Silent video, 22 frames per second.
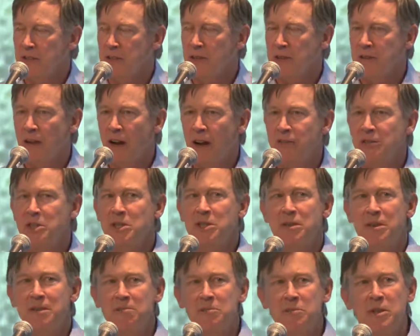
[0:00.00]
Uh,
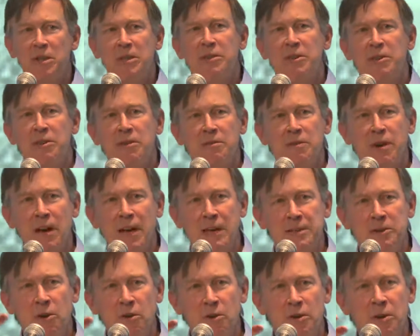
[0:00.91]
obviously, uh, there I
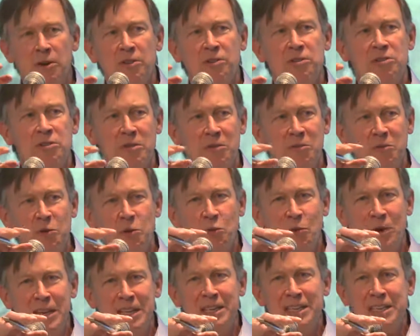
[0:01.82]
know there are some
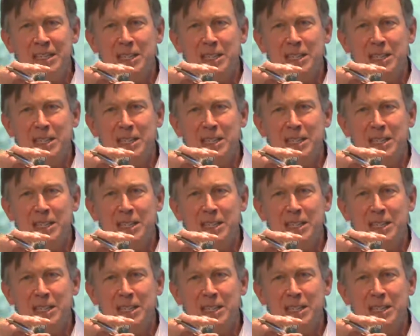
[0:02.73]
great mm-hmm.